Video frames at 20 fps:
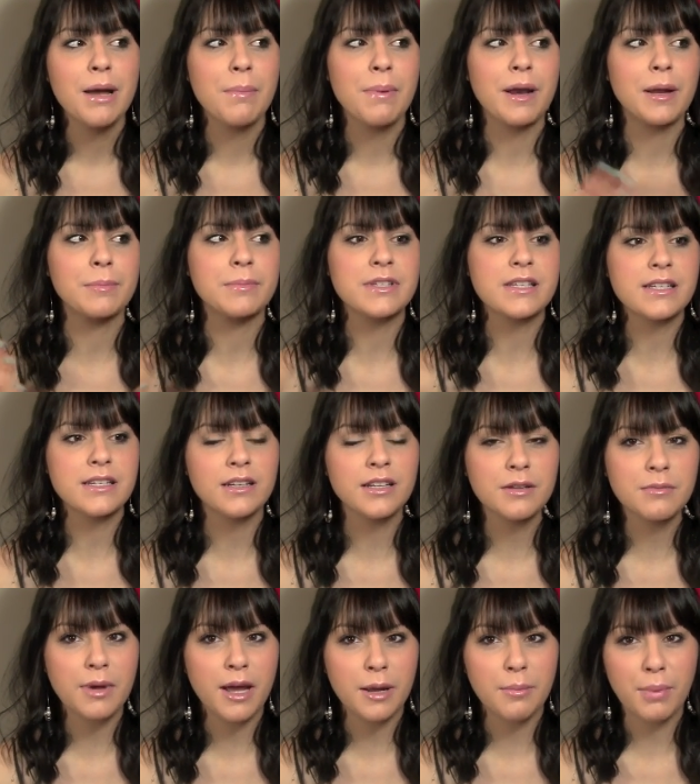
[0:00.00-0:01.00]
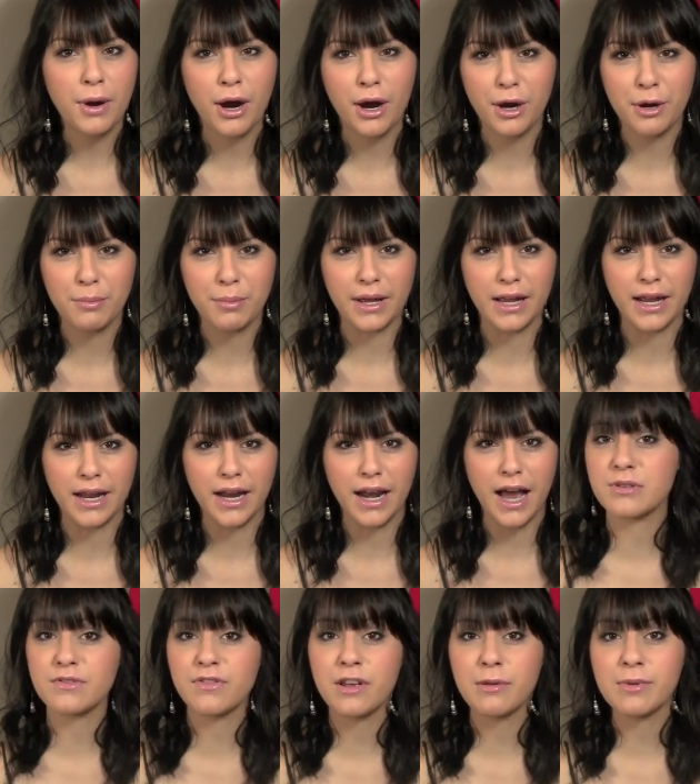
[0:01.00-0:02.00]
but I'm still in my apartment. I
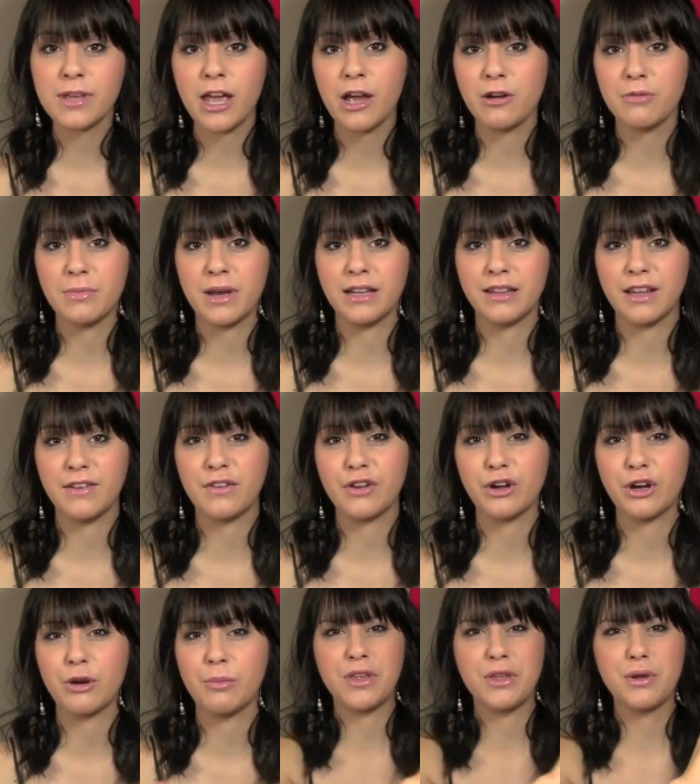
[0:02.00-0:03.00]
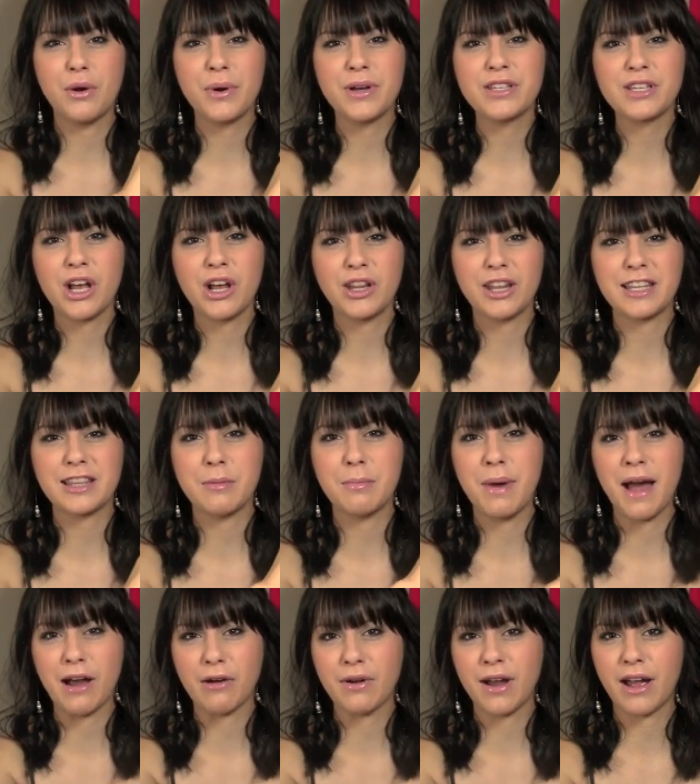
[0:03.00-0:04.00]
was filming it in my living room. You always saw like the
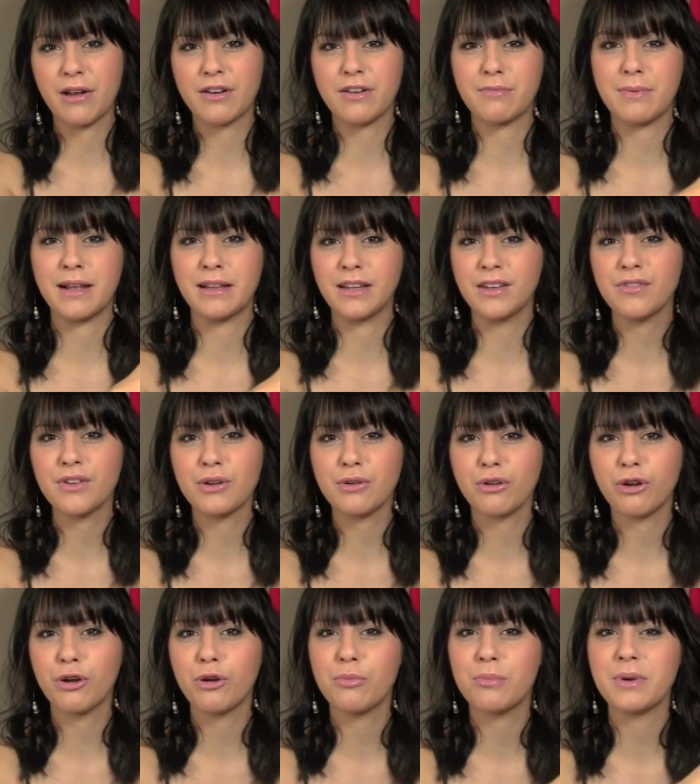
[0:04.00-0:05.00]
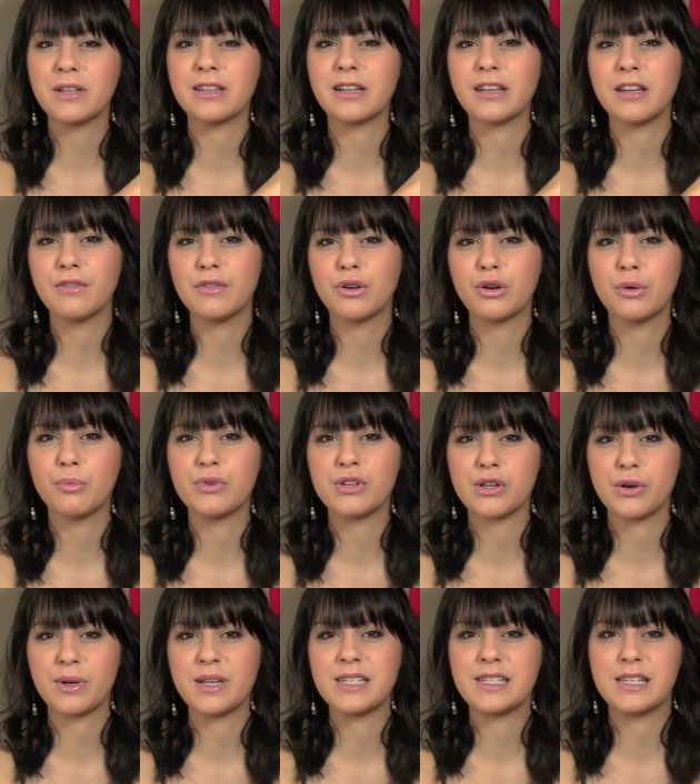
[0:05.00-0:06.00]
background of my living room, but the living room
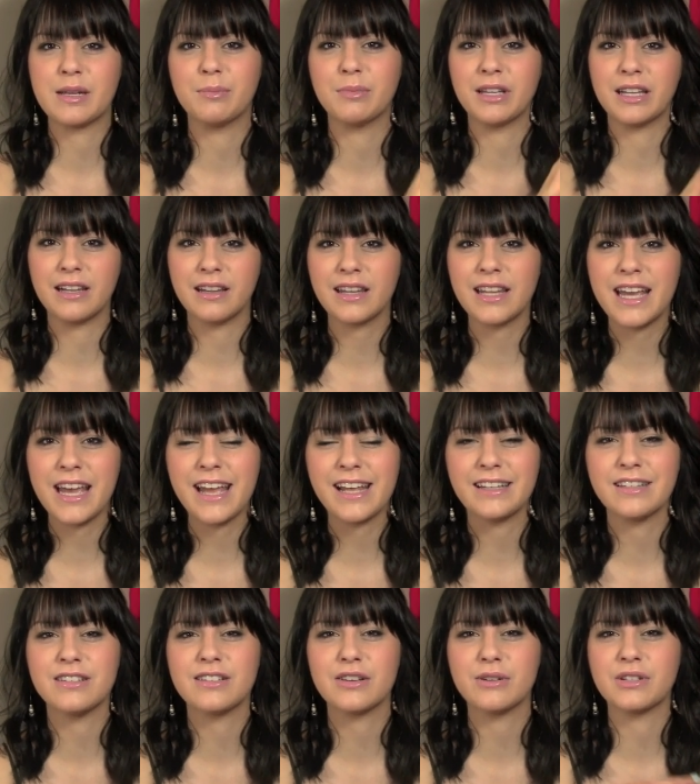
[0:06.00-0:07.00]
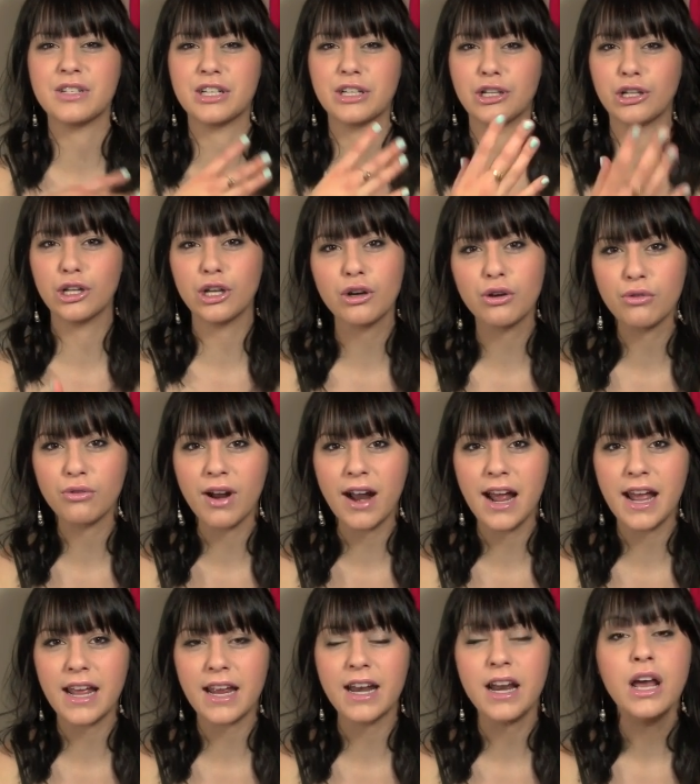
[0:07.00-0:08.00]
was always dimly lit and so it didn't look
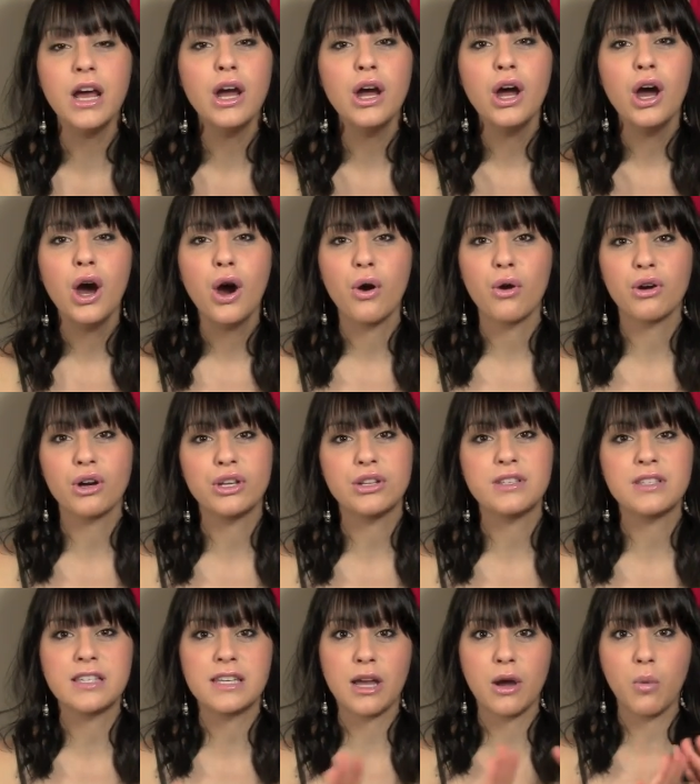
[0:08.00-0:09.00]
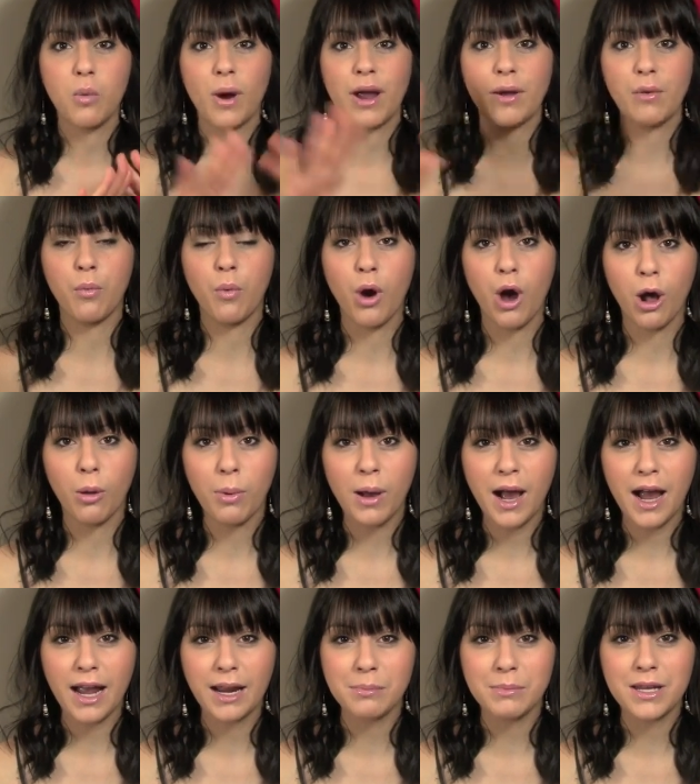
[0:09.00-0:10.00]
right. Or you'd see a white wall
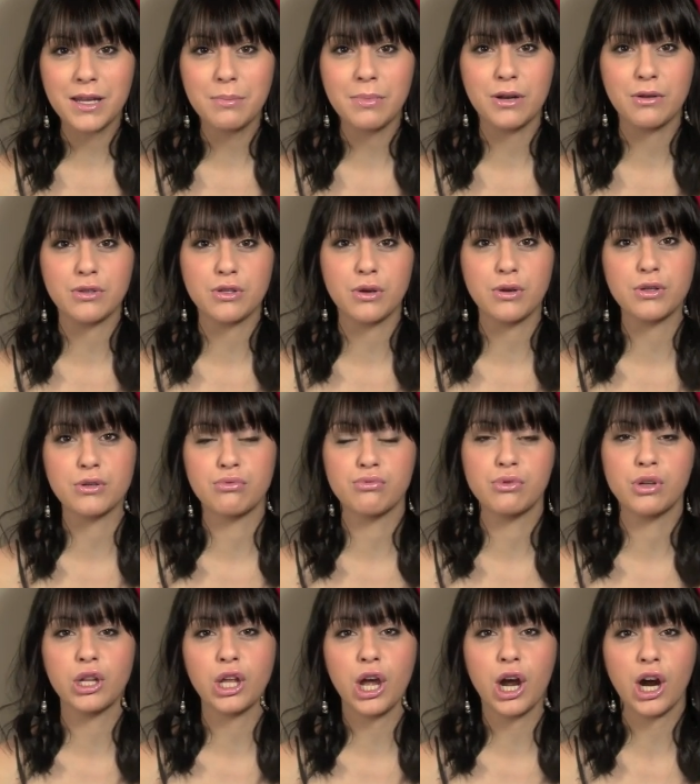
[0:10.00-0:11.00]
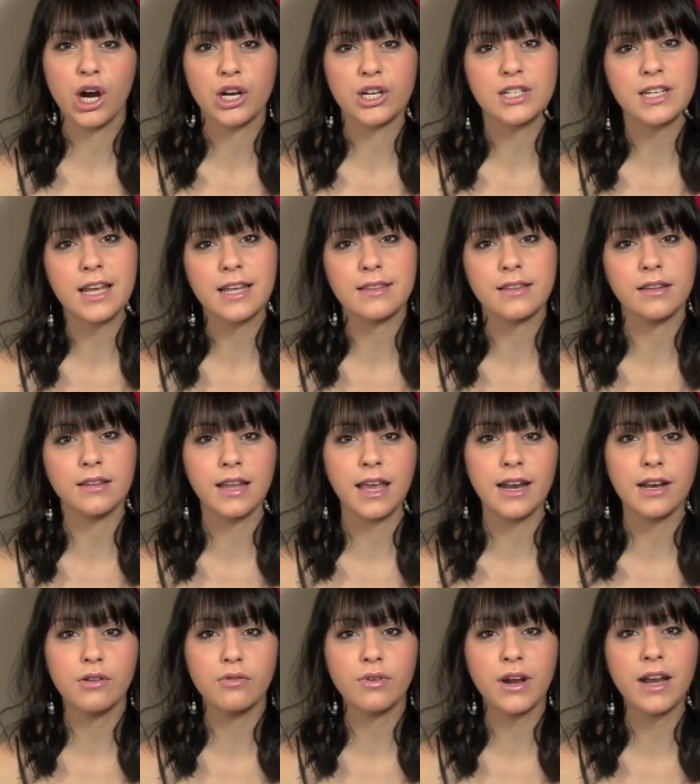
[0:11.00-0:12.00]
behind me, but it was always really hard to get the
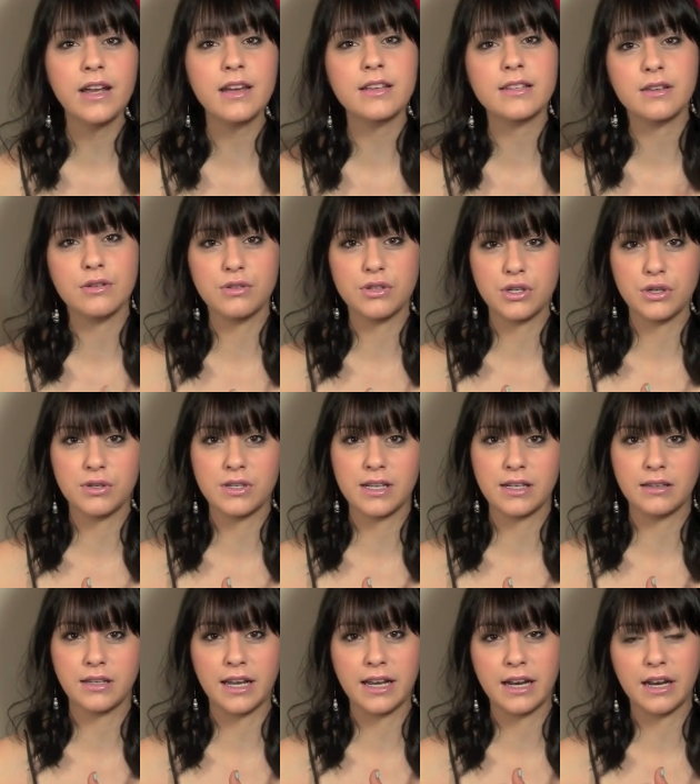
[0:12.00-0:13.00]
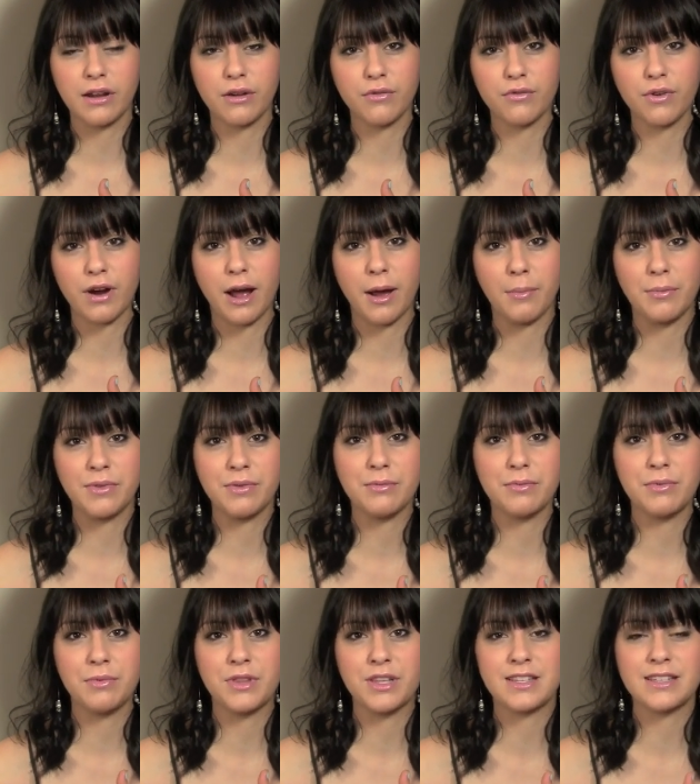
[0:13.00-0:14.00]
lighting right because I was using lighting from
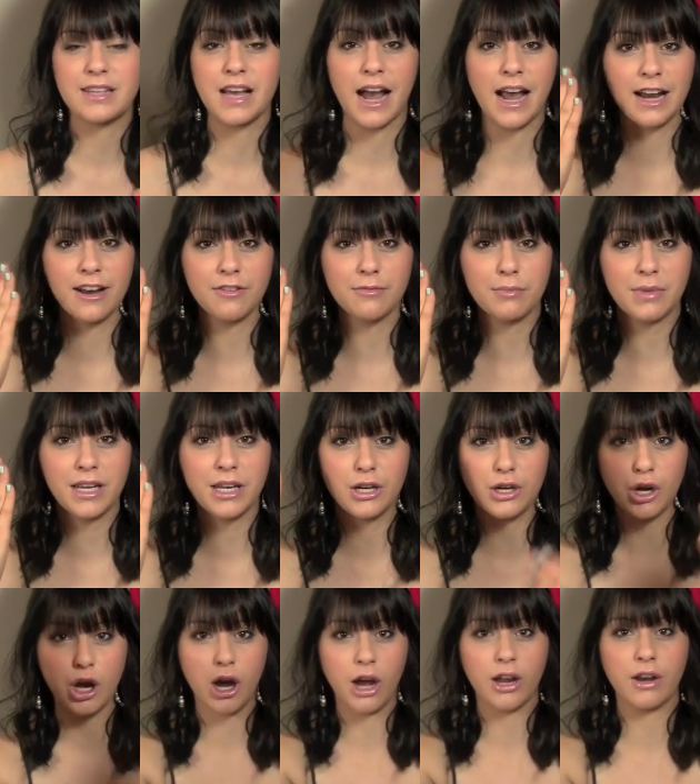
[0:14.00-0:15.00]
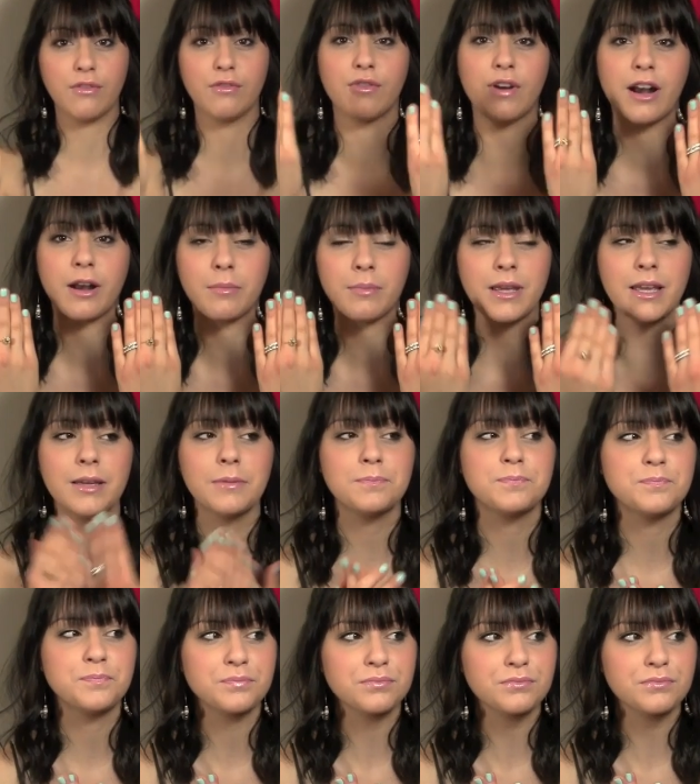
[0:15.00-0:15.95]
the side of me, not in front of me.